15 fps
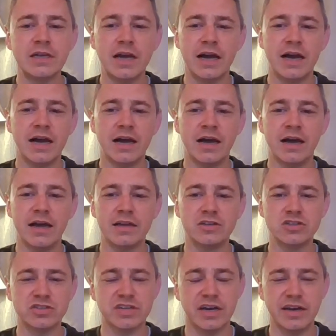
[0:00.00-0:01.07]
and
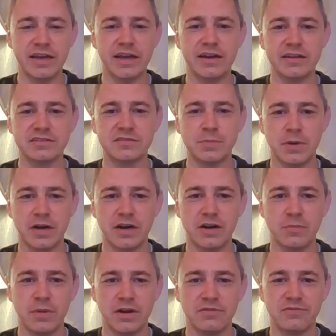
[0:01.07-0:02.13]
just kind of getting
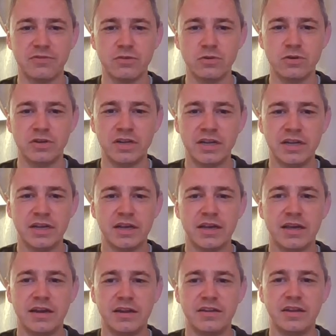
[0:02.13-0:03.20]
inspired by food
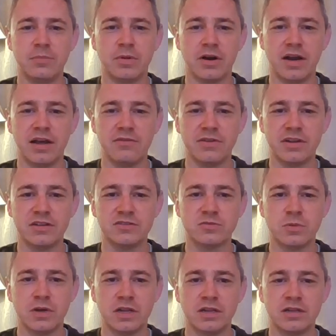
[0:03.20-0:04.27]
in a deeper level
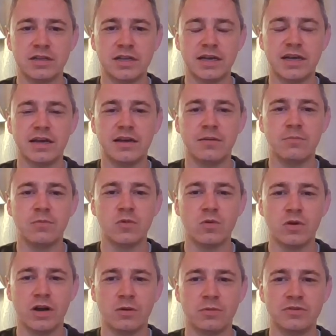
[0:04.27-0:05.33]
as well.
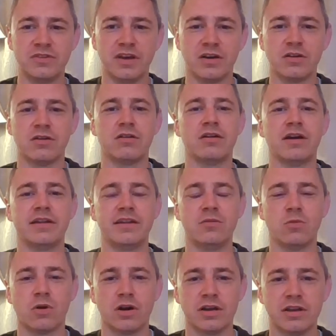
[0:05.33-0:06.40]
When I was younger, I
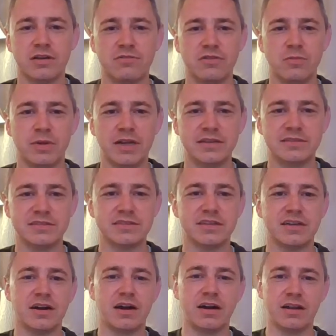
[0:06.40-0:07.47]
did work in a few places
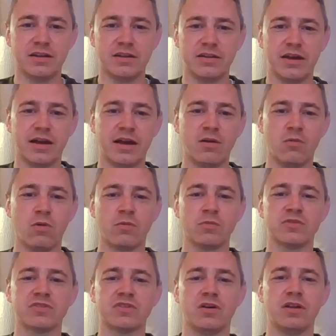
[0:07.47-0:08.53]
in Ireland. One
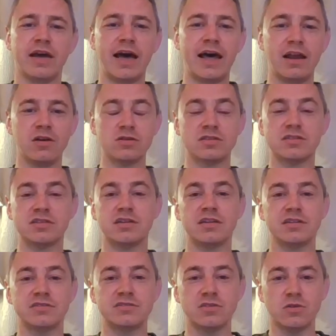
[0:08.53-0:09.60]
was called Allo's in
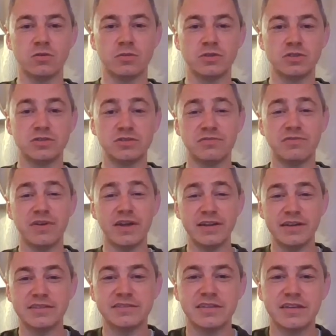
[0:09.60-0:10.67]
the Stove, which was a
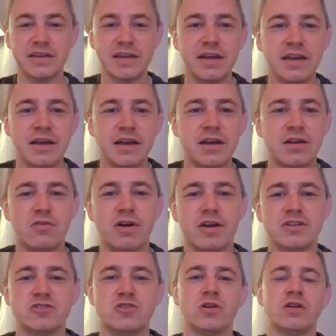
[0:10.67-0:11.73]
fantastic
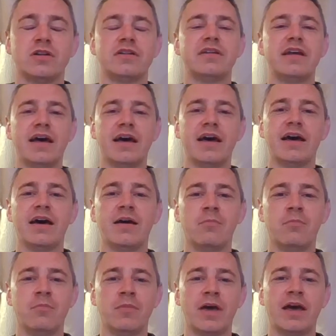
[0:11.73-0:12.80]
restaurant.
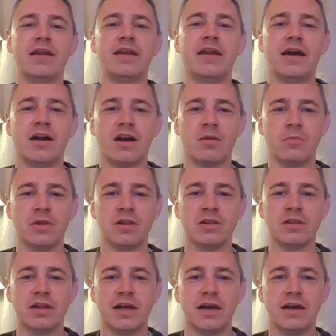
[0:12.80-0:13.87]
And
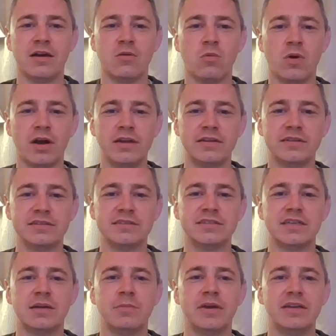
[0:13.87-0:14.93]
Armo White
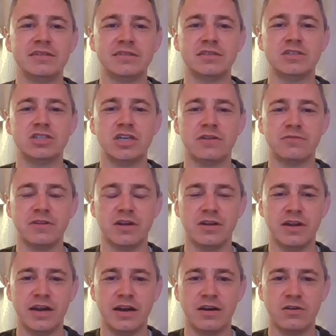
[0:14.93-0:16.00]
is an amazing chef
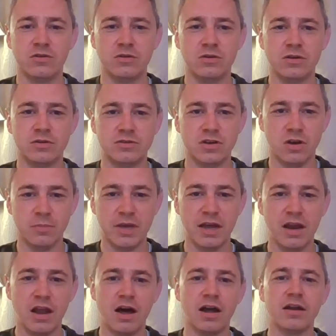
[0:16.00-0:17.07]
down there who taught me
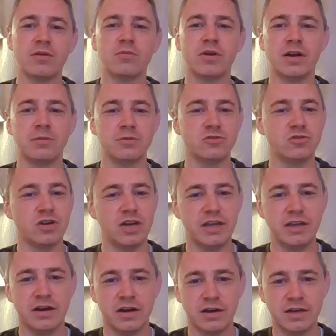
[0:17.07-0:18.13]
a lot when I was
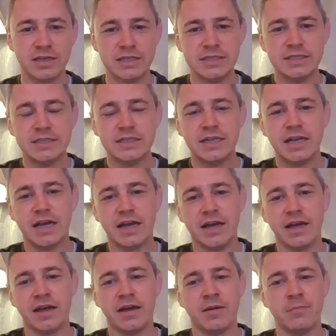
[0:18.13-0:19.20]
really young.
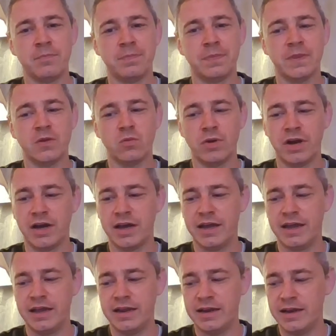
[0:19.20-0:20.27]
When
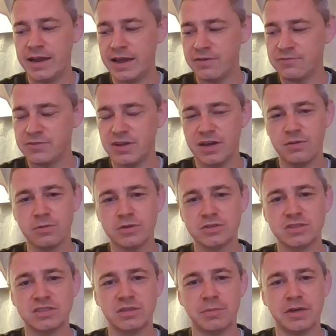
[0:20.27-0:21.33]
I left, I
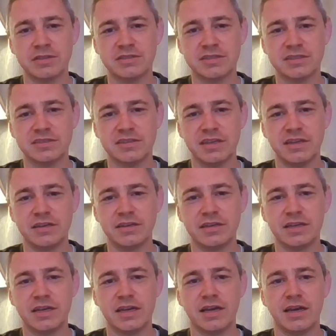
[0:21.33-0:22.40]
was about 16
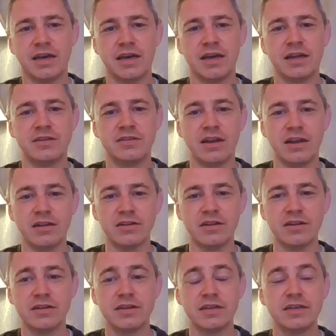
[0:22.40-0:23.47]
to
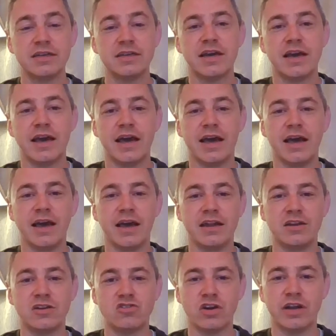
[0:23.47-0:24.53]
London
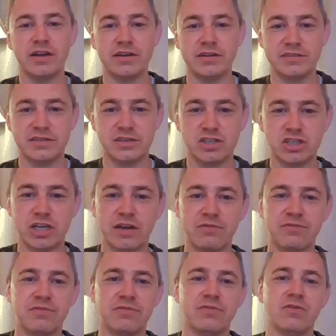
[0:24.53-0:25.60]
and trained as the
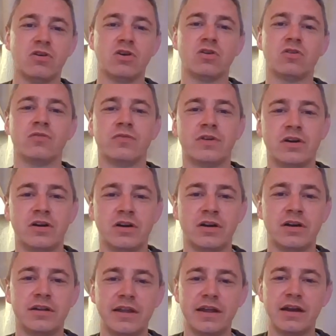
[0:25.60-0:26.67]
chef
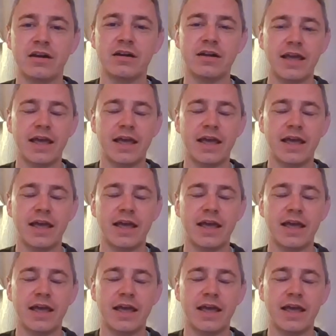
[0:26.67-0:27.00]
over there,